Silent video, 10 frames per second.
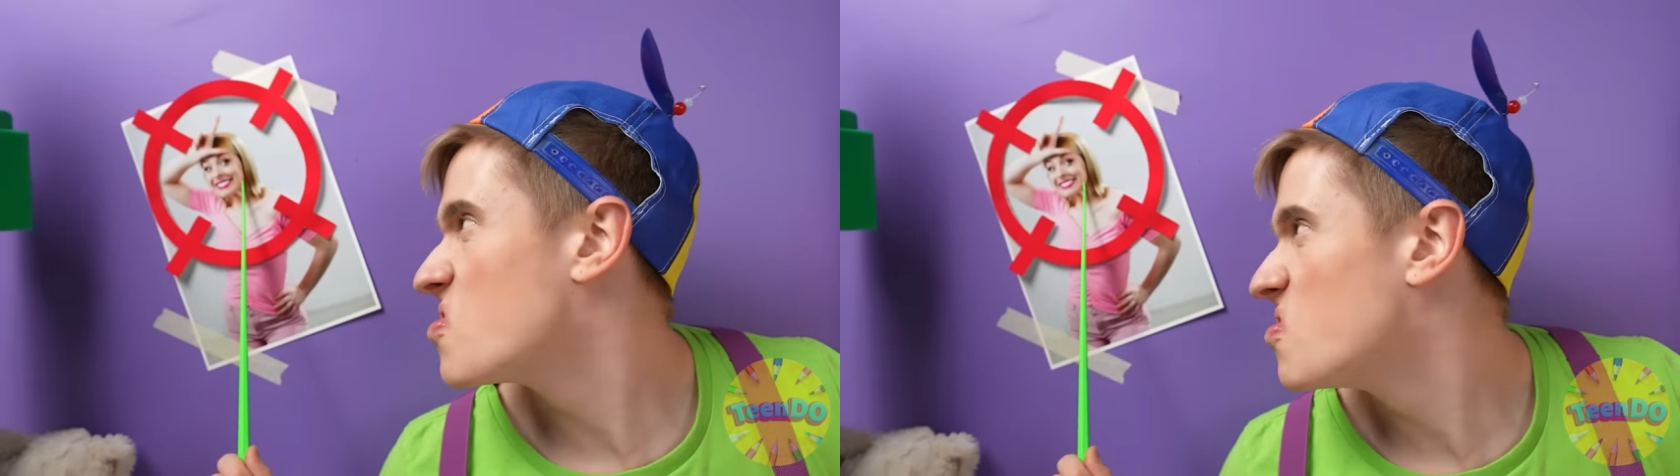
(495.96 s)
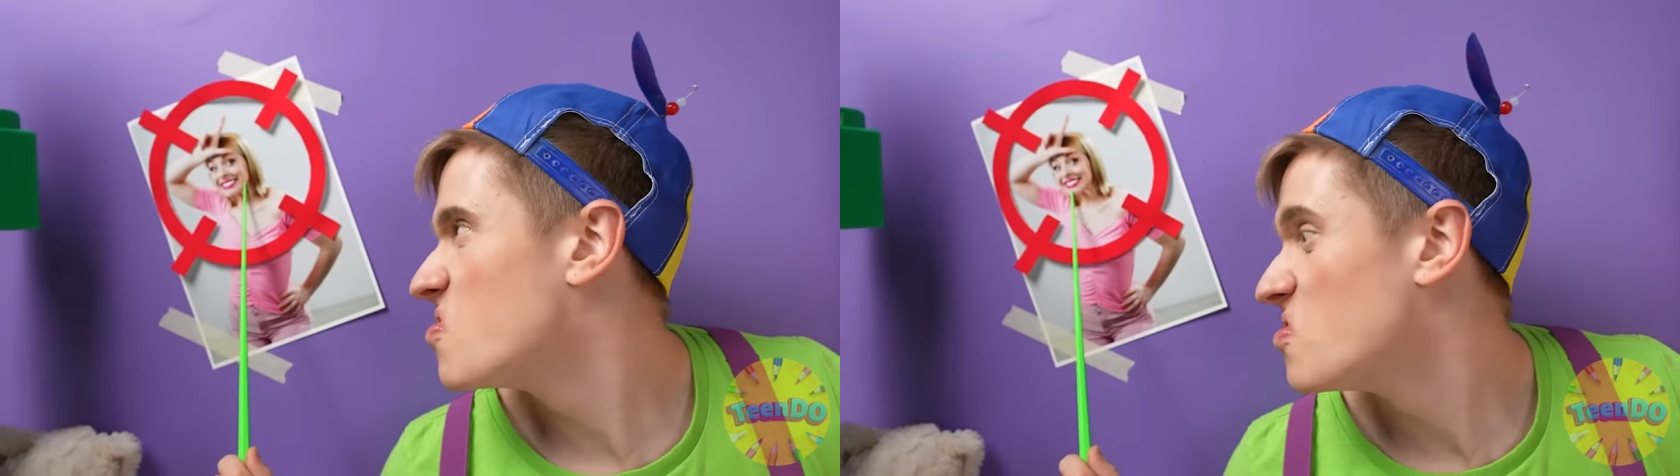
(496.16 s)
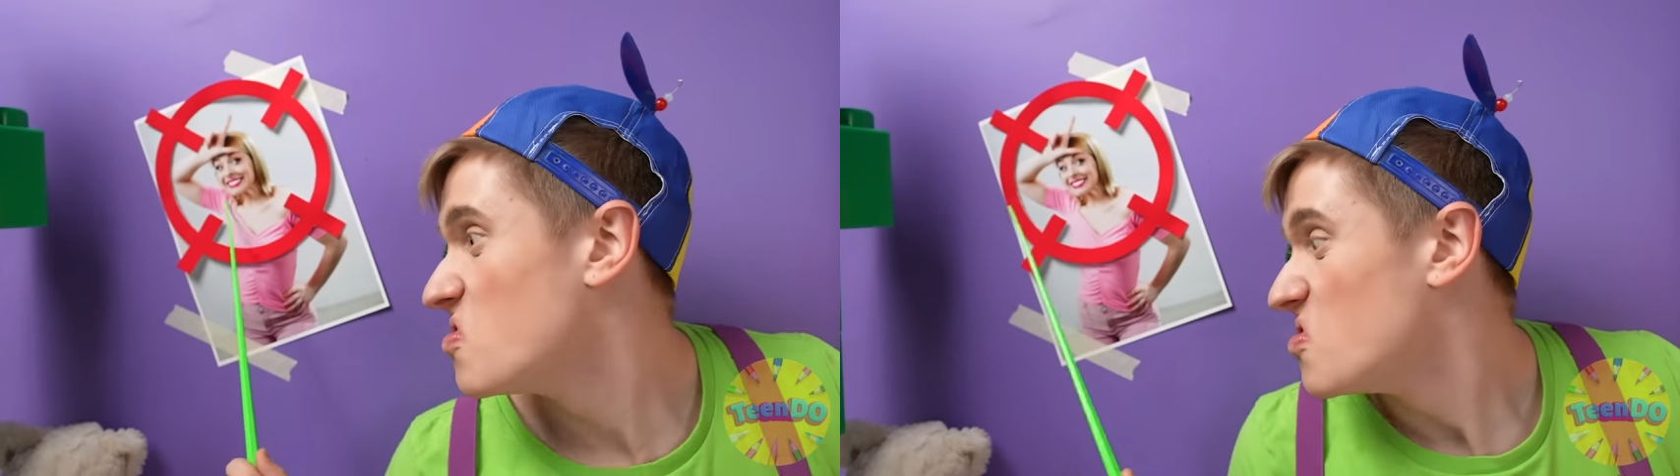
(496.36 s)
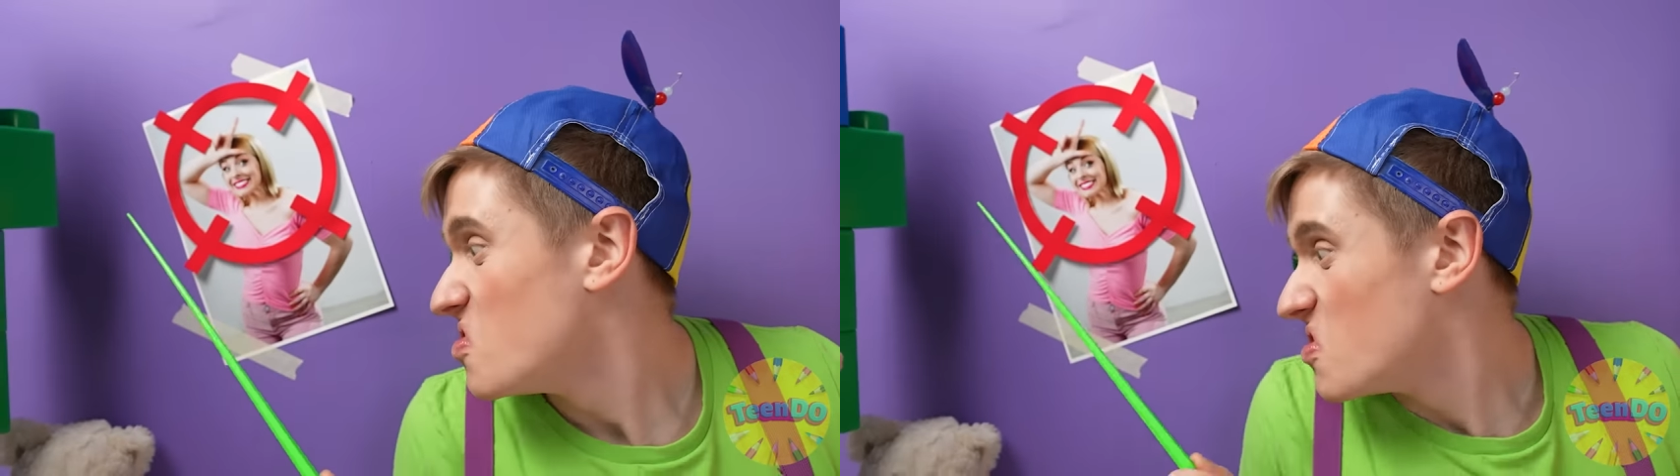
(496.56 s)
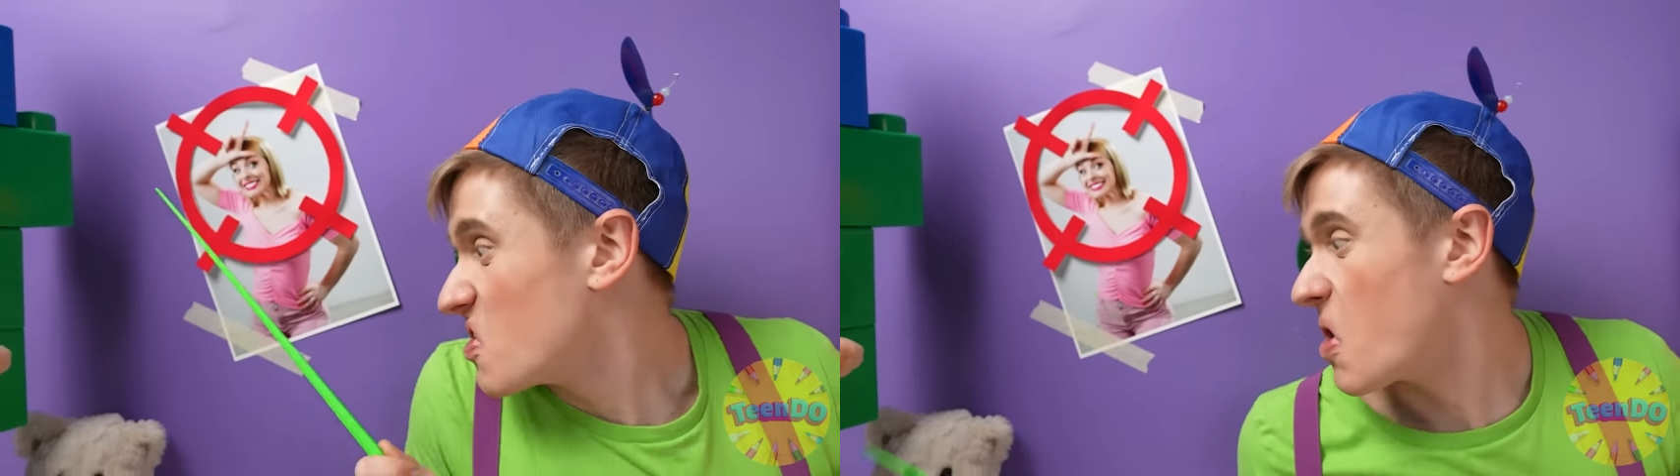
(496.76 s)
she
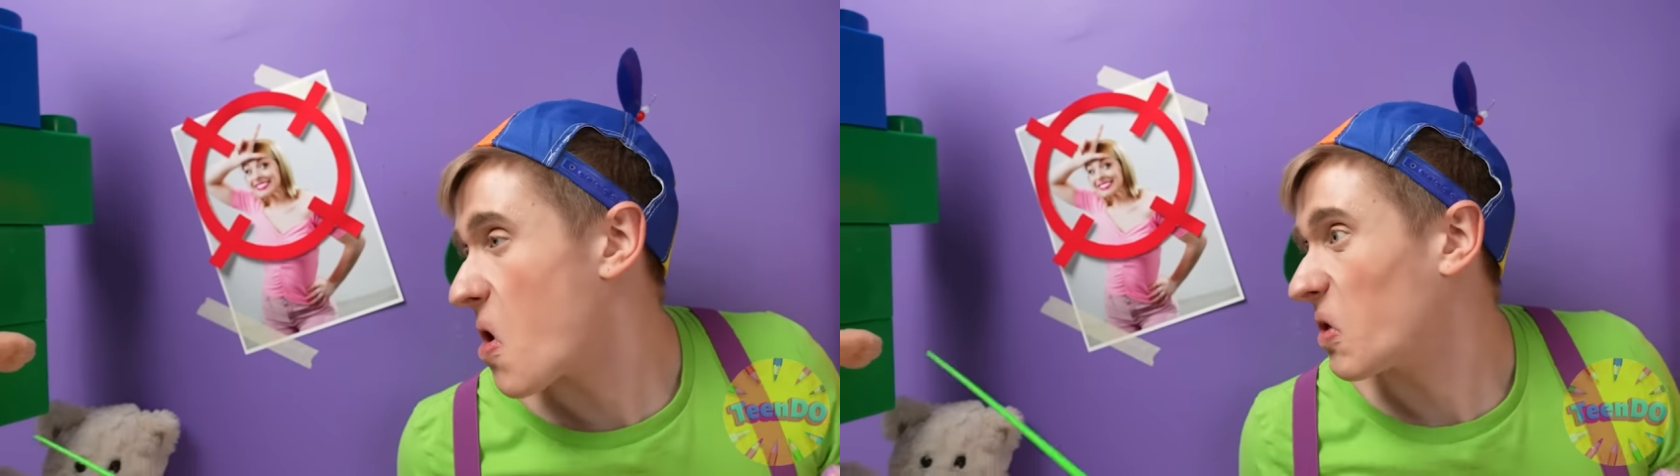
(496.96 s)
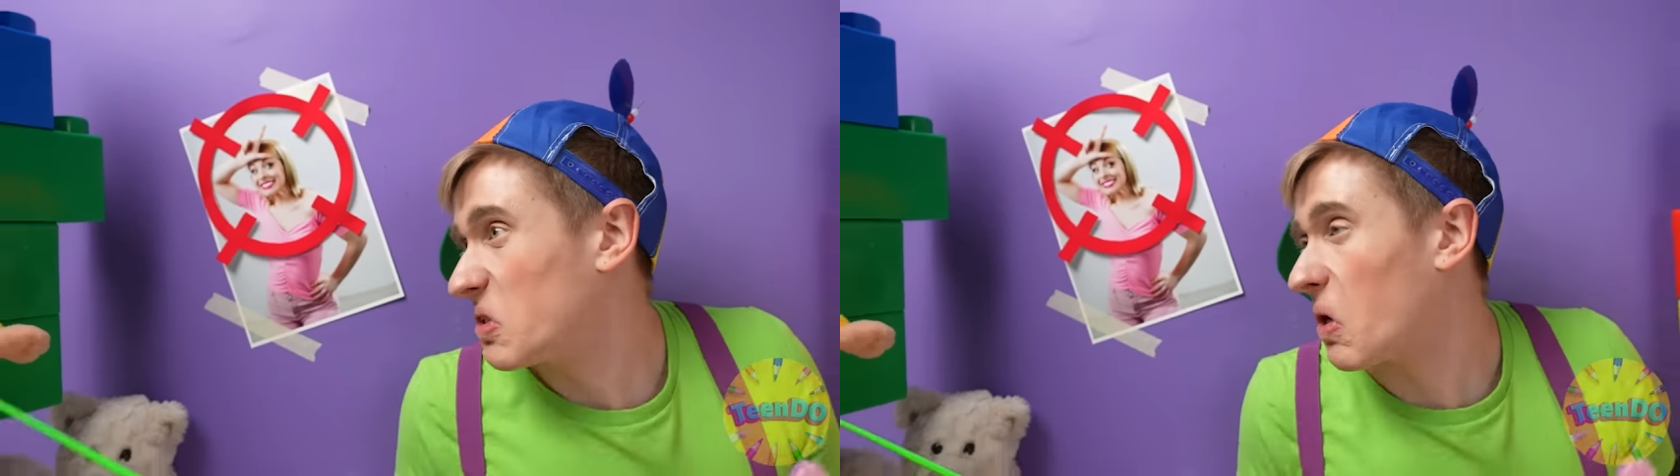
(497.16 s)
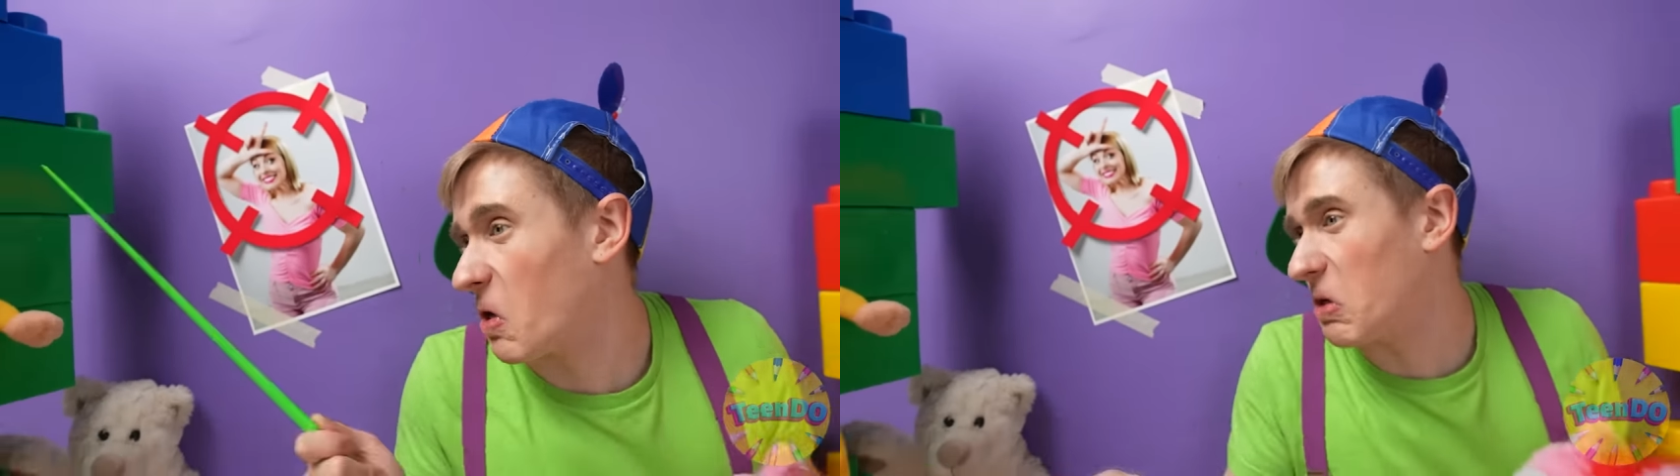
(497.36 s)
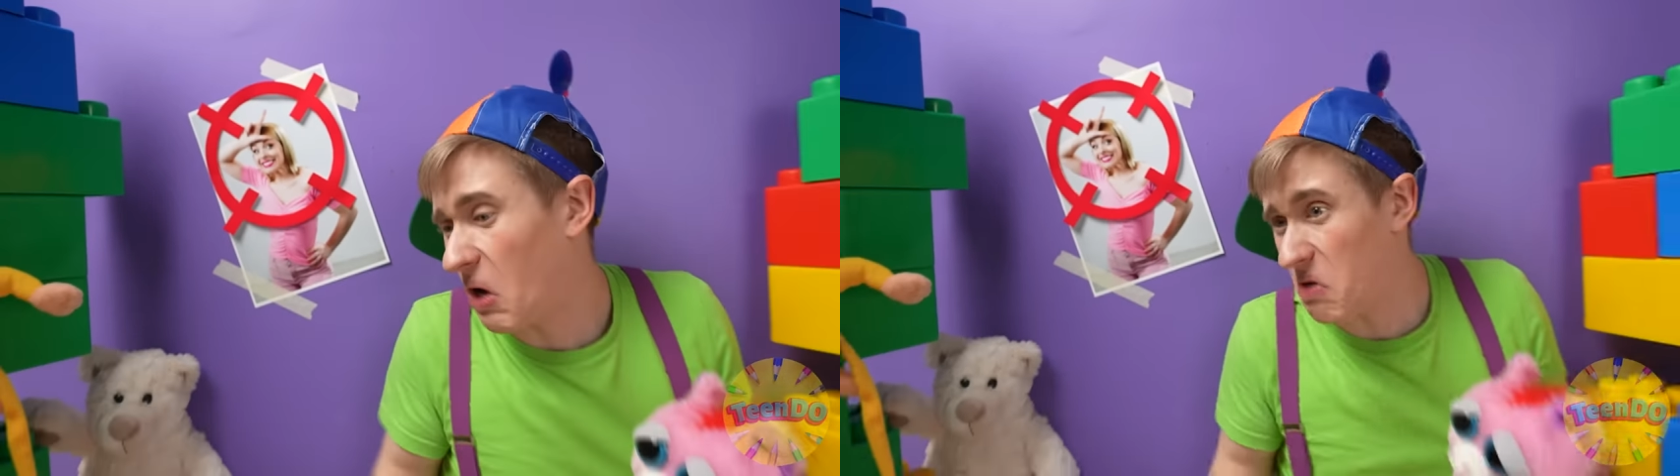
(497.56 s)
tricked me! We